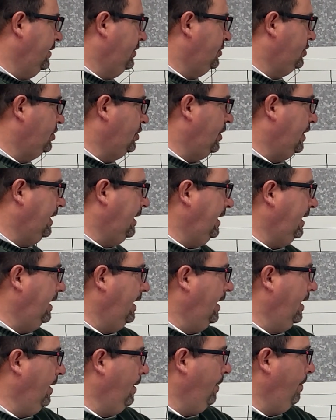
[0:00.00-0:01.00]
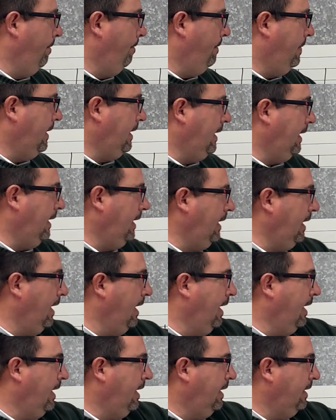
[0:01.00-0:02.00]
G, B,
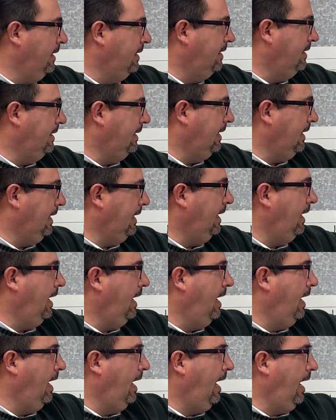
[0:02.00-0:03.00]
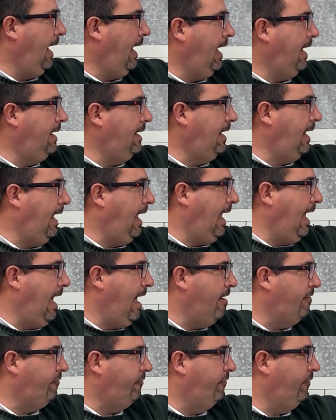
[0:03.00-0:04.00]
D, and
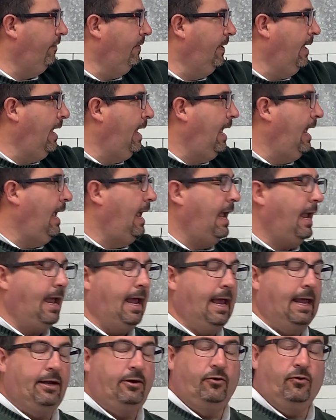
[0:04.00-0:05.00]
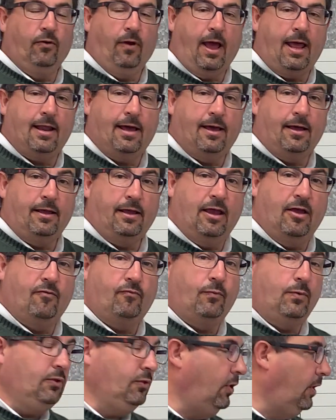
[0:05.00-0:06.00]
F. And Greta, if
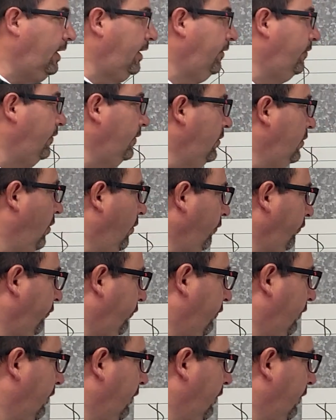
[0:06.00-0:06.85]
we look at the notes